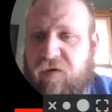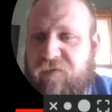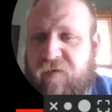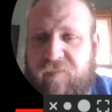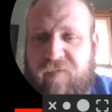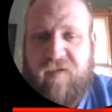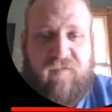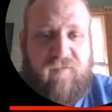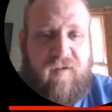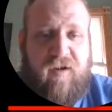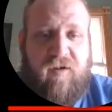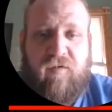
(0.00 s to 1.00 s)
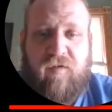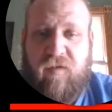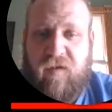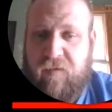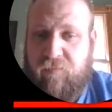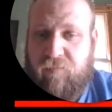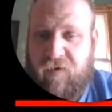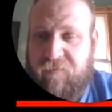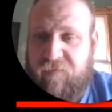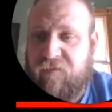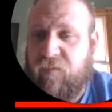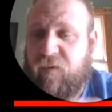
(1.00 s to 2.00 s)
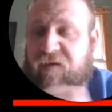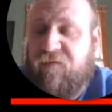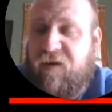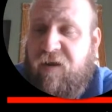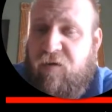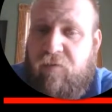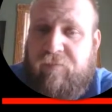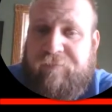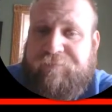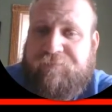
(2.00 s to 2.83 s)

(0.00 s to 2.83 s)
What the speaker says: from this video to the previous week's video